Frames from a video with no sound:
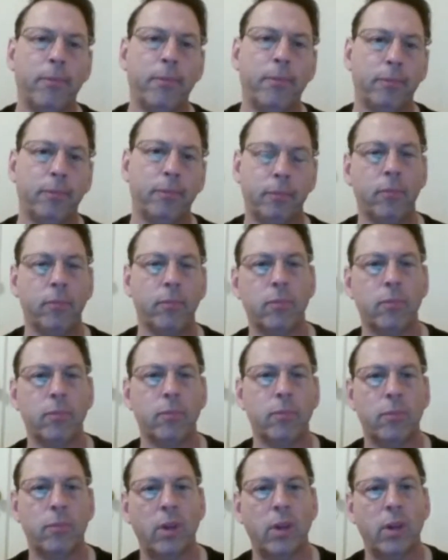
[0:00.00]
The war in
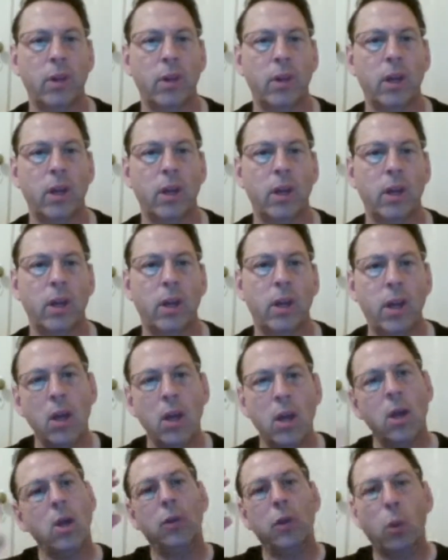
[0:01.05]
Afghanistan,
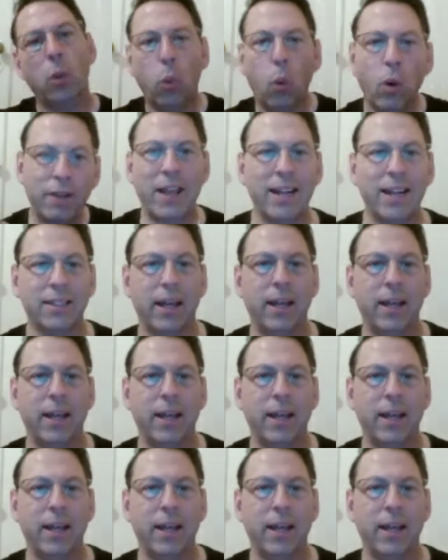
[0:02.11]
even though